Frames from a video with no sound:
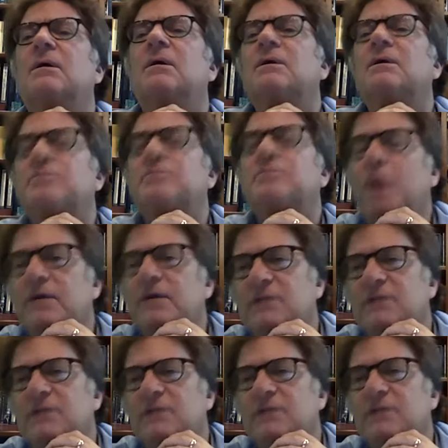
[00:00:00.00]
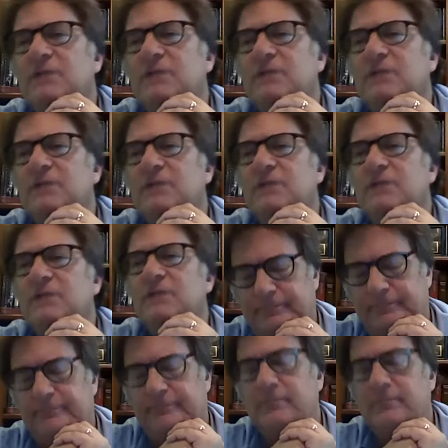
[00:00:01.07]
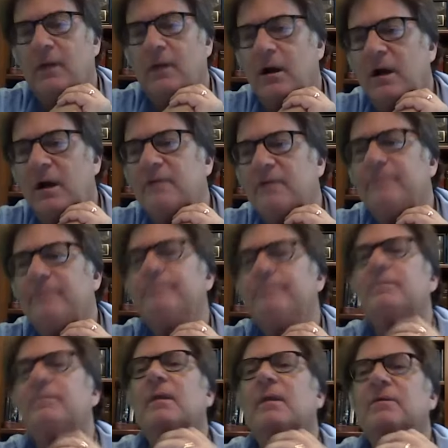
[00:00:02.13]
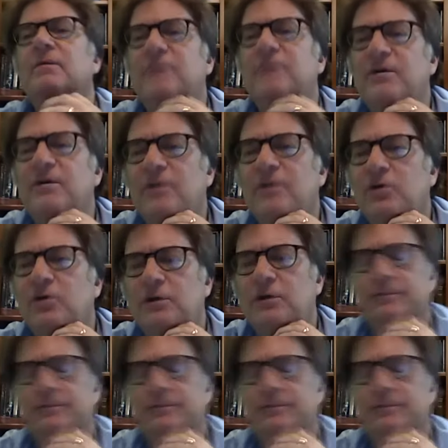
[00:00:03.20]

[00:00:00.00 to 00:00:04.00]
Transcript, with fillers: is prostate. All right, very, very good.